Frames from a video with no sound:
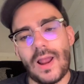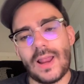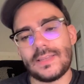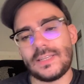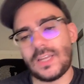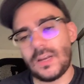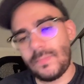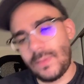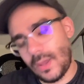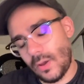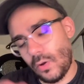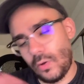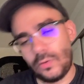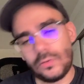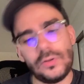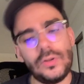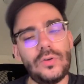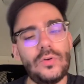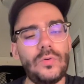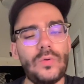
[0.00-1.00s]
It's going to be
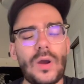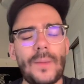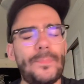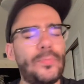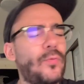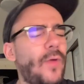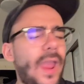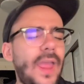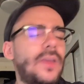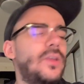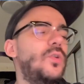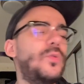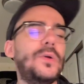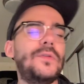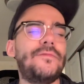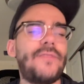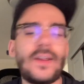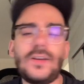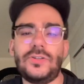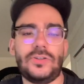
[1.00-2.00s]
a brand new
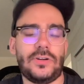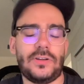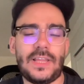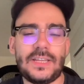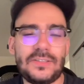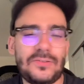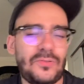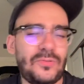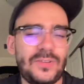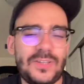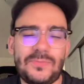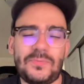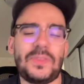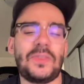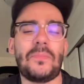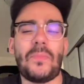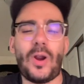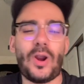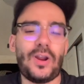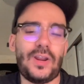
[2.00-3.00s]
adventure. That's always what the
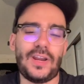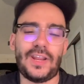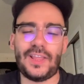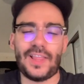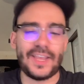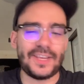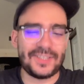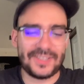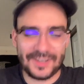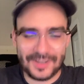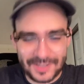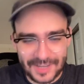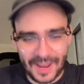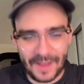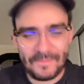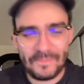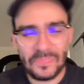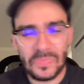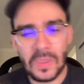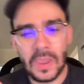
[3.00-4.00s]
marketing likes to say.
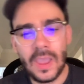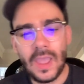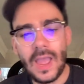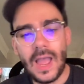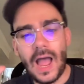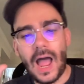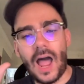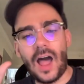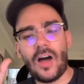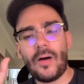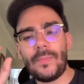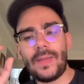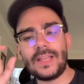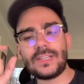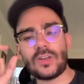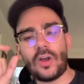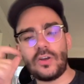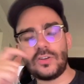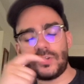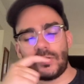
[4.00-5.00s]
It's
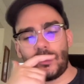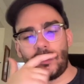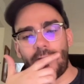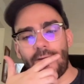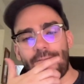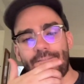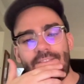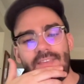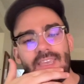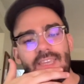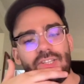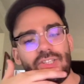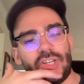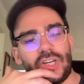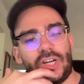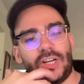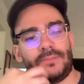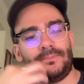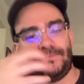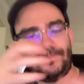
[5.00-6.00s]
also going to
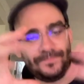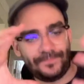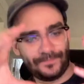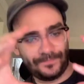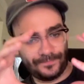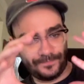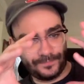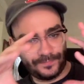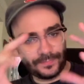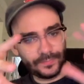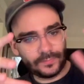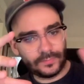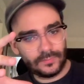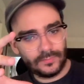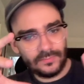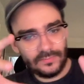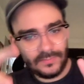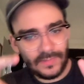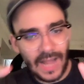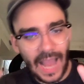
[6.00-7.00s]
feature
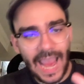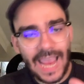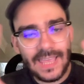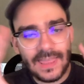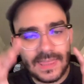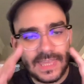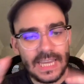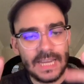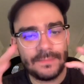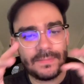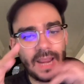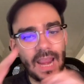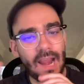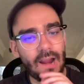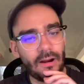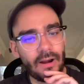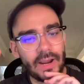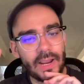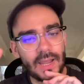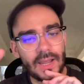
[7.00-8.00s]
a themed
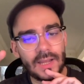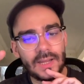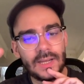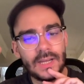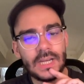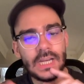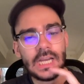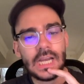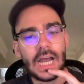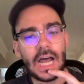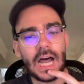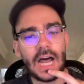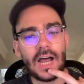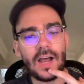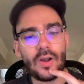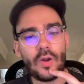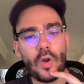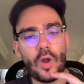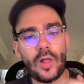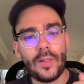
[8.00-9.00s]
area
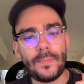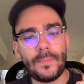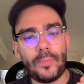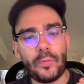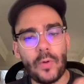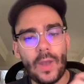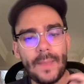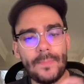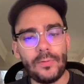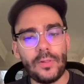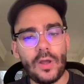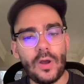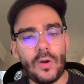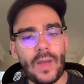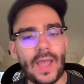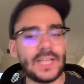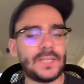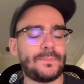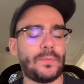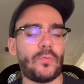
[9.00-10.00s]
called Pueblo
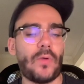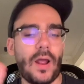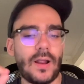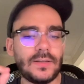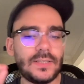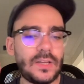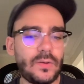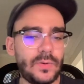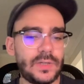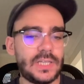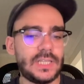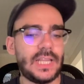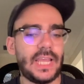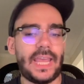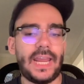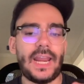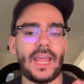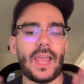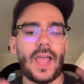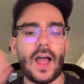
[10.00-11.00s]
Esperanza, which is like
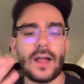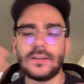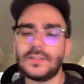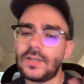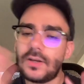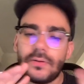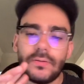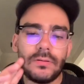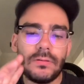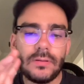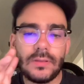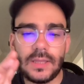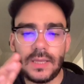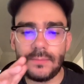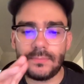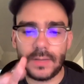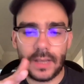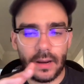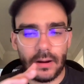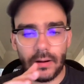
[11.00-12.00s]
an Encanto
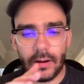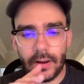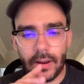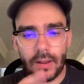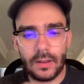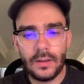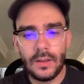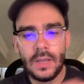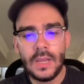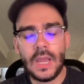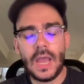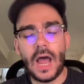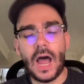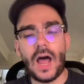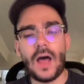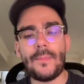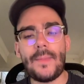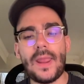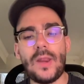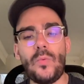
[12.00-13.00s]
themed area.
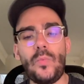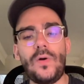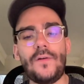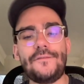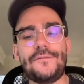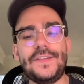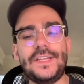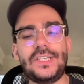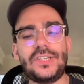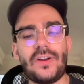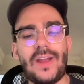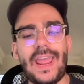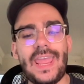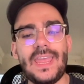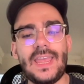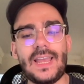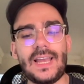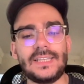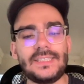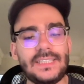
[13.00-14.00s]
And it will feature a
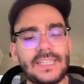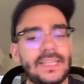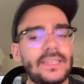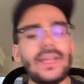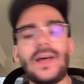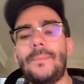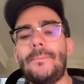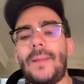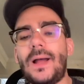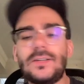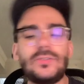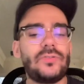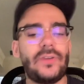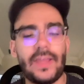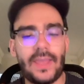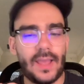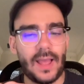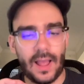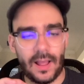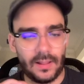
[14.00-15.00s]
Casita
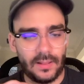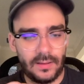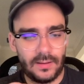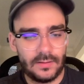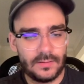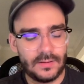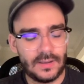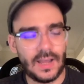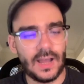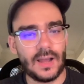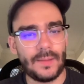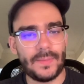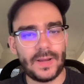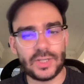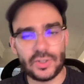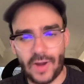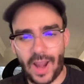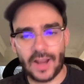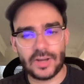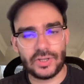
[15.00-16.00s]
Madrigal
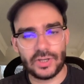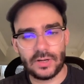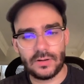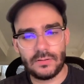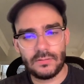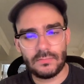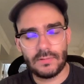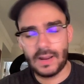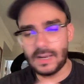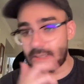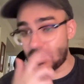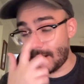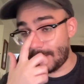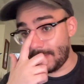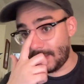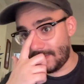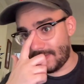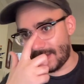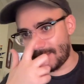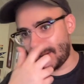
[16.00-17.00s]
attraction, right? So I
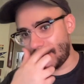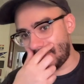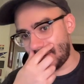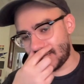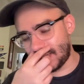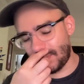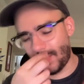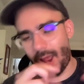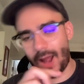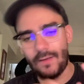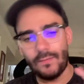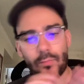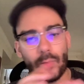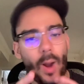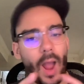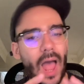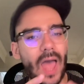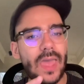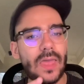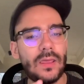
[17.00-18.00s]
believe that might be some kind of
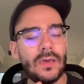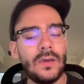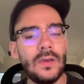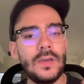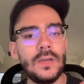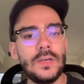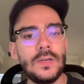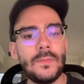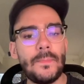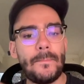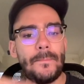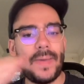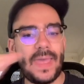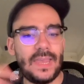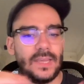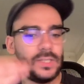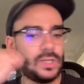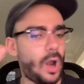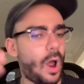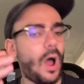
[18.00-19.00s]
ride
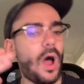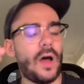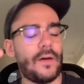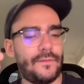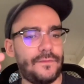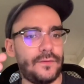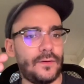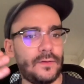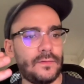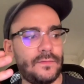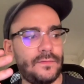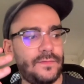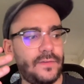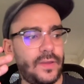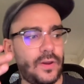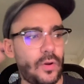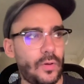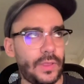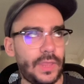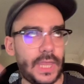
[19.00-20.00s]
based off of,
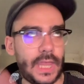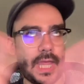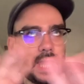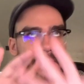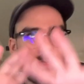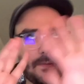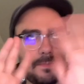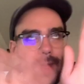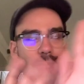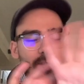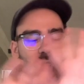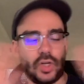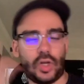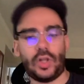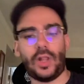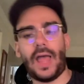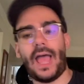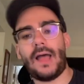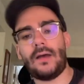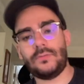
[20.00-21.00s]
the
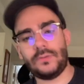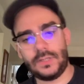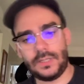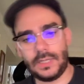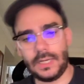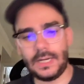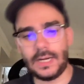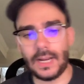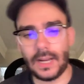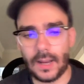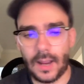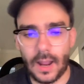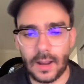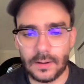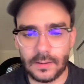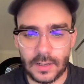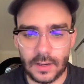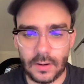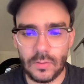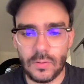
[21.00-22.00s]
magical house in
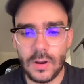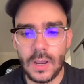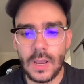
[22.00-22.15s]
Encanto.